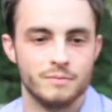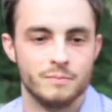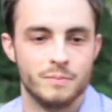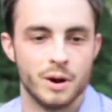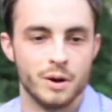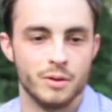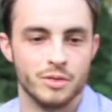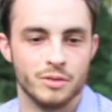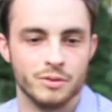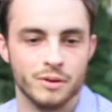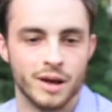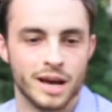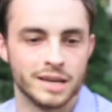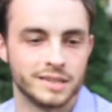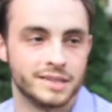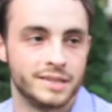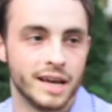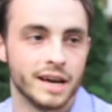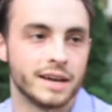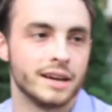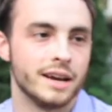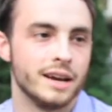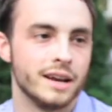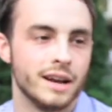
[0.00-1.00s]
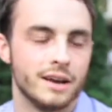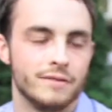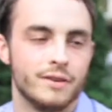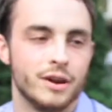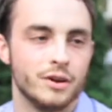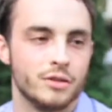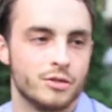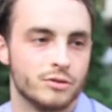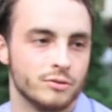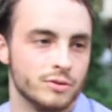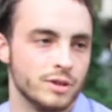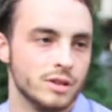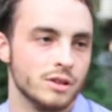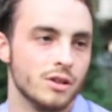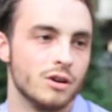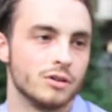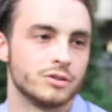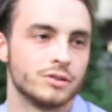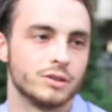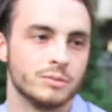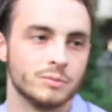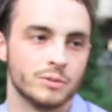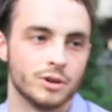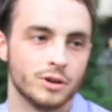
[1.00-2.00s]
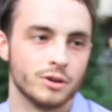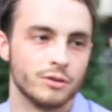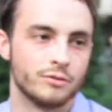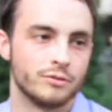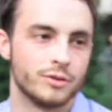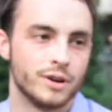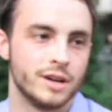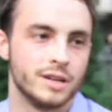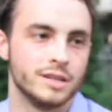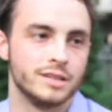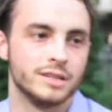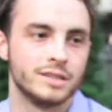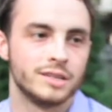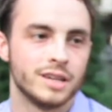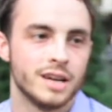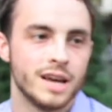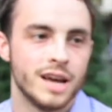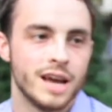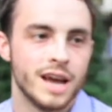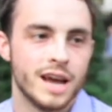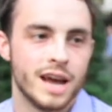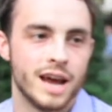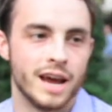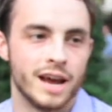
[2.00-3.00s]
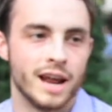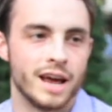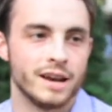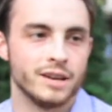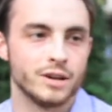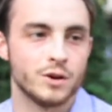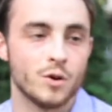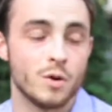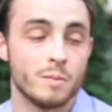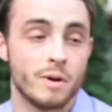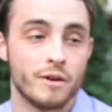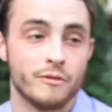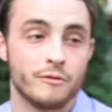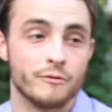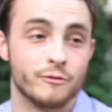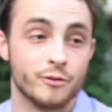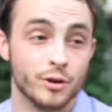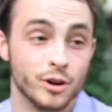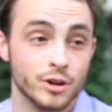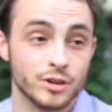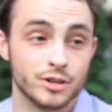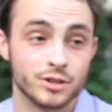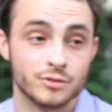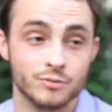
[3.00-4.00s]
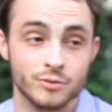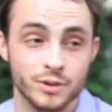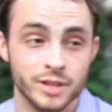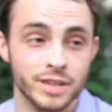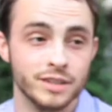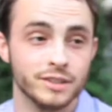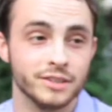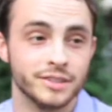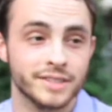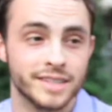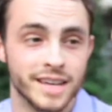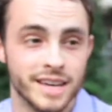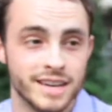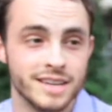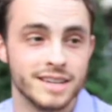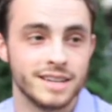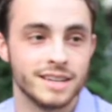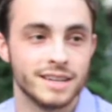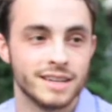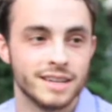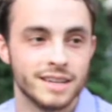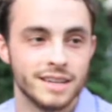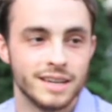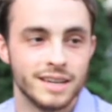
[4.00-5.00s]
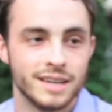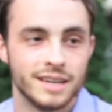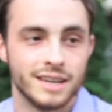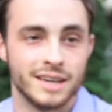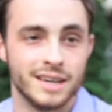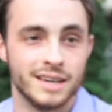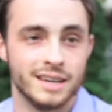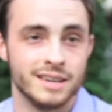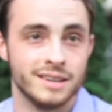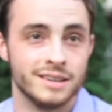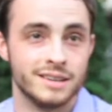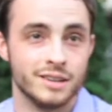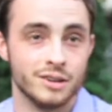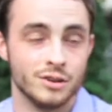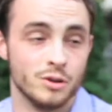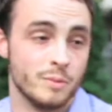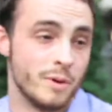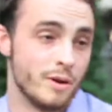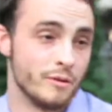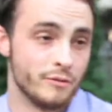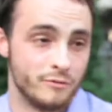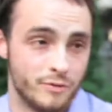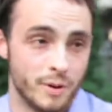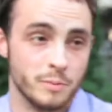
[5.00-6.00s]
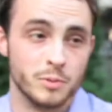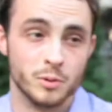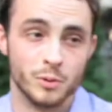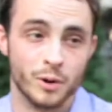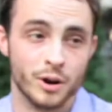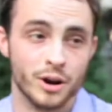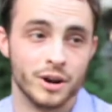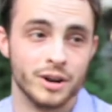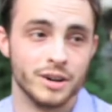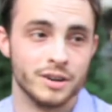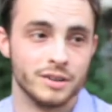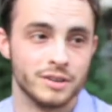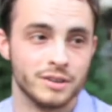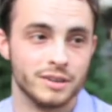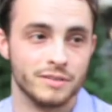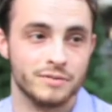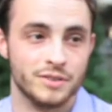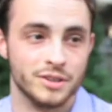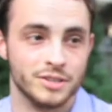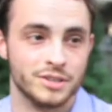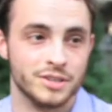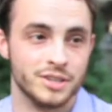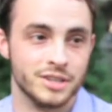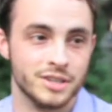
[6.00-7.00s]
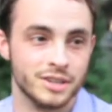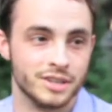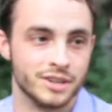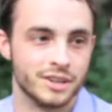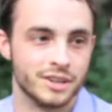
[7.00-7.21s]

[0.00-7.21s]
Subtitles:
About the last decade, I've had 3 long-term girlfriends, and I didn't go on my first real date until about February of this year.